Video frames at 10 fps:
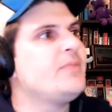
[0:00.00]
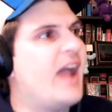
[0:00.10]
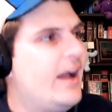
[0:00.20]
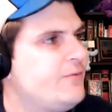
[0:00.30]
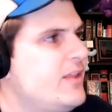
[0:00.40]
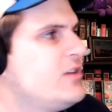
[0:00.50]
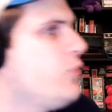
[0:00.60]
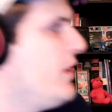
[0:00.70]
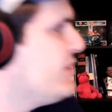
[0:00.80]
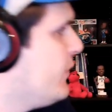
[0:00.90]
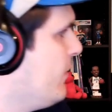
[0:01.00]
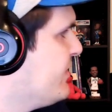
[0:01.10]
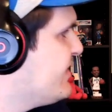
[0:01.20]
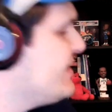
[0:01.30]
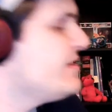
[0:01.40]
After that
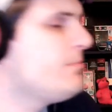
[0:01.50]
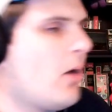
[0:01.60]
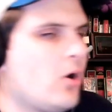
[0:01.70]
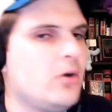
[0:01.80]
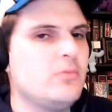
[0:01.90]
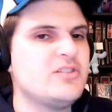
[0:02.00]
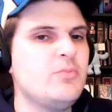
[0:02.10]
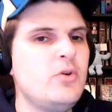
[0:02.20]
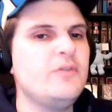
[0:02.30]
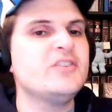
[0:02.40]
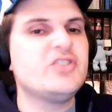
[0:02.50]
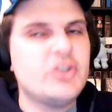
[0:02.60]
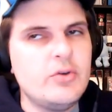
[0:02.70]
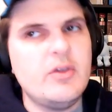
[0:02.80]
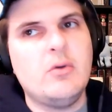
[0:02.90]
2021 season, Parker was moved
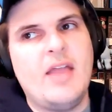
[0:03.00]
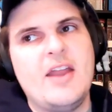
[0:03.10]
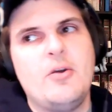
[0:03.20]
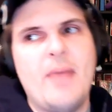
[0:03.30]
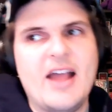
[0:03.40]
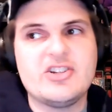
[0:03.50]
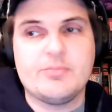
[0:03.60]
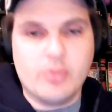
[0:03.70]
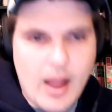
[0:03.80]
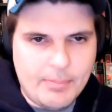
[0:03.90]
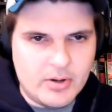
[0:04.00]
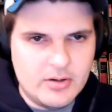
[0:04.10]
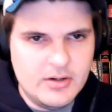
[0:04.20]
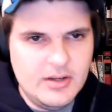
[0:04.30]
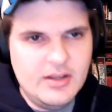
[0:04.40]
to the Orlando Magic
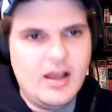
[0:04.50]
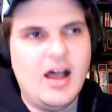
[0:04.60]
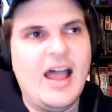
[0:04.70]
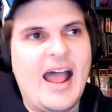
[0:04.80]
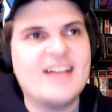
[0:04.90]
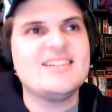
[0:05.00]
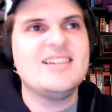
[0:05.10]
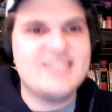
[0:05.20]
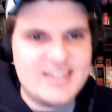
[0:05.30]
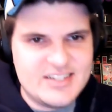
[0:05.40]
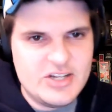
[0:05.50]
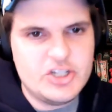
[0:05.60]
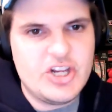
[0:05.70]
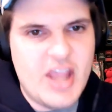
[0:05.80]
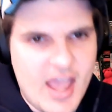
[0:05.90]
proper uh, as an
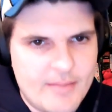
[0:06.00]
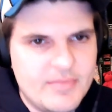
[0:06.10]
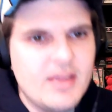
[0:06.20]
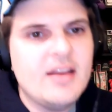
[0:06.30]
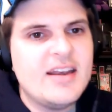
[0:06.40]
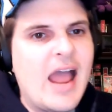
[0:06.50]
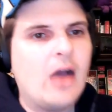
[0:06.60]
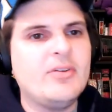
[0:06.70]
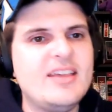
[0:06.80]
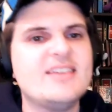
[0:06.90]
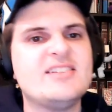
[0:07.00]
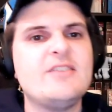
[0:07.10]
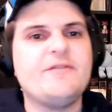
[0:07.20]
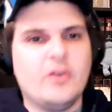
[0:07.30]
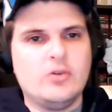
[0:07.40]
assistant GM. Now he is
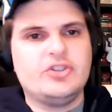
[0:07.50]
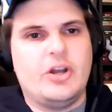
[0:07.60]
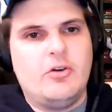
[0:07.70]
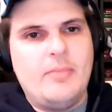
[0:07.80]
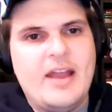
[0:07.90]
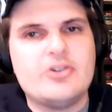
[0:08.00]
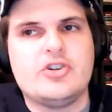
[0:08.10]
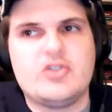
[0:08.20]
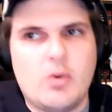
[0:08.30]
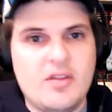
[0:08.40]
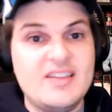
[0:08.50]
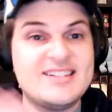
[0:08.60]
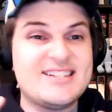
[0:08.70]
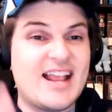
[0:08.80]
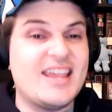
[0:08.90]
the full general manager, sort of the
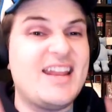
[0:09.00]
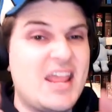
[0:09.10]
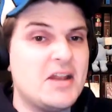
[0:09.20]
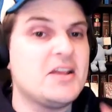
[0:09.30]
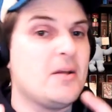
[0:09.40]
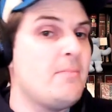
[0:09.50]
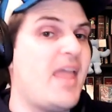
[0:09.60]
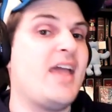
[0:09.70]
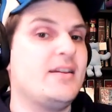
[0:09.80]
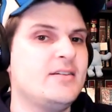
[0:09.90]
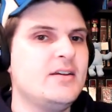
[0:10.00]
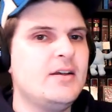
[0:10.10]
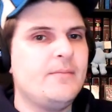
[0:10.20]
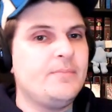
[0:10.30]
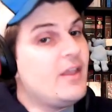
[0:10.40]
second in command,
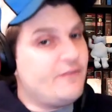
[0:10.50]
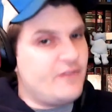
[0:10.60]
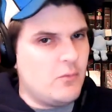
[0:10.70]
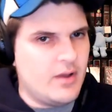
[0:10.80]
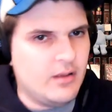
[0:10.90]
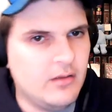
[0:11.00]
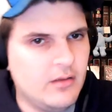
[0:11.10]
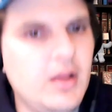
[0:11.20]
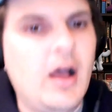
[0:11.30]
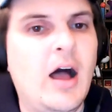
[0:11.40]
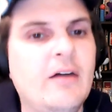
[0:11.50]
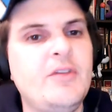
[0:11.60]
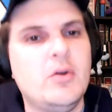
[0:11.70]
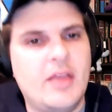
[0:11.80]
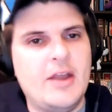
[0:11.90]
if you will, of
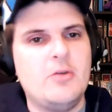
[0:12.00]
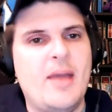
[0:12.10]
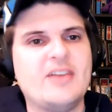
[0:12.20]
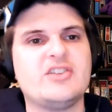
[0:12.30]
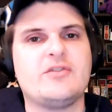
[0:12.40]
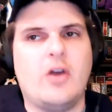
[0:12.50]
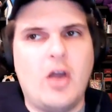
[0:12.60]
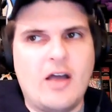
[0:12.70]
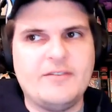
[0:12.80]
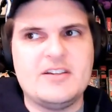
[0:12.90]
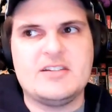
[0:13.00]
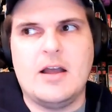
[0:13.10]
the Orlando Magic's front office.